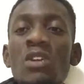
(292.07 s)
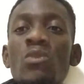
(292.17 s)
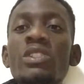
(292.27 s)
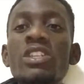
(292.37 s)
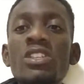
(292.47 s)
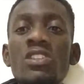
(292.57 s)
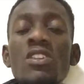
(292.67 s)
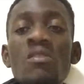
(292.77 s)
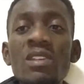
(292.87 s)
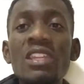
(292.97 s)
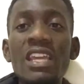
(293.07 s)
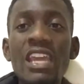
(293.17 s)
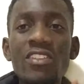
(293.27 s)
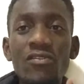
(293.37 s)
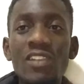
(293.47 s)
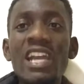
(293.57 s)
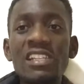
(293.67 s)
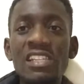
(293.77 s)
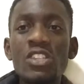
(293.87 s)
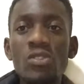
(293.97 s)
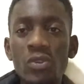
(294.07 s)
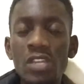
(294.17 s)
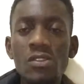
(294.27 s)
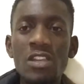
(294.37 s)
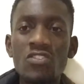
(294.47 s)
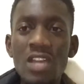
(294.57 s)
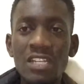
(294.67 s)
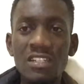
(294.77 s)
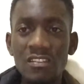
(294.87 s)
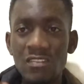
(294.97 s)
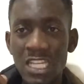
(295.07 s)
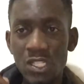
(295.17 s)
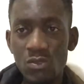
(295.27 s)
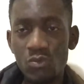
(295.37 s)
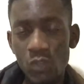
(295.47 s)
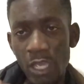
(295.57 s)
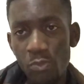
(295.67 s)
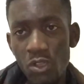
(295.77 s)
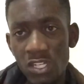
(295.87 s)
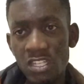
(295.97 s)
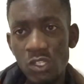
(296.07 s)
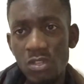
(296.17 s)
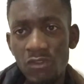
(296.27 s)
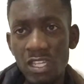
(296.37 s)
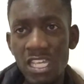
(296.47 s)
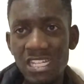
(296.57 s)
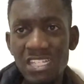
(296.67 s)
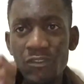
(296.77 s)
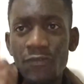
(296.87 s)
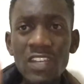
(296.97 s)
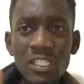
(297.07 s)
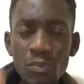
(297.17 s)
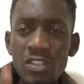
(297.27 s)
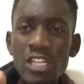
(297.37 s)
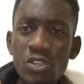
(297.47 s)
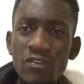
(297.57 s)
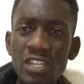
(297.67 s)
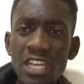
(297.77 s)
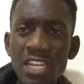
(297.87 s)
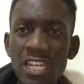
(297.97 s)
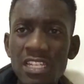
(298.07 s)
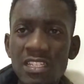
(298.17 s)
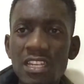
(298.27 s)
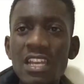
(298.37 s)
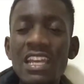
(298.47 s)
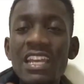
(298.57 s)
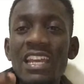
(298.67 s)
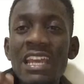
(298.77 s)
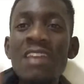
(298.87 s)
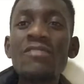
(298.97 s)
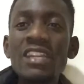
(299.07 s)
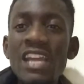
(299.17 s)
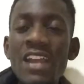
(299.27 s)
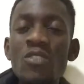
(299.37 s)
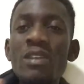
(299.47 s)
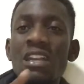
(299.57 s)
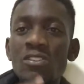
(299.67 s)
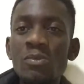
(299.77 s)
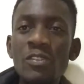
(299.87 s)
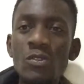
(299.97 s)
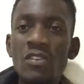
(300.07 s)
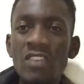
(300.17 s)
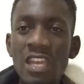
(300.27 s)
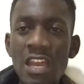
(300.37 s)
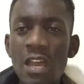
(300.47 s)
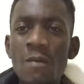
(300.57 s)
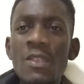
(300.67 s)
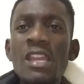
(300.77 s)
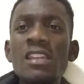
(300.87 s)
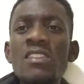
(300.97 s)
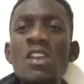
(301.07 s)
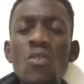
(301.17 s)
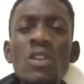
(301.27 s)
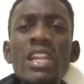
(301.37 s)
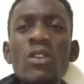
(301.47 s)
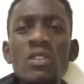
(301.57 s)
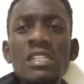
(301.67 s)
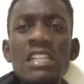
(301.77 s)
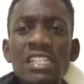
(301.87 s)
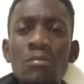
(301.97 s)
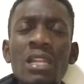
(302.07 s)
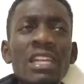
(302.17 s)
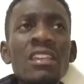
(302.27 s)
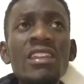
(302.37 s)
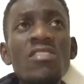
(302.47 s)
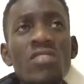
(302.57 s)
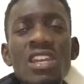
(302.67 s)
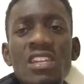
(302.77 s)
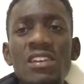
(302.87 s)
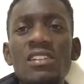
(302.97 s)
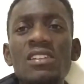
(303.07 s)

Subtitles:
will determine the kind of guys that you're going to attract. That's a point that you have to get. The first point that you have to get is, every guy, no matter how spiritual they are, they only consider someone in their radar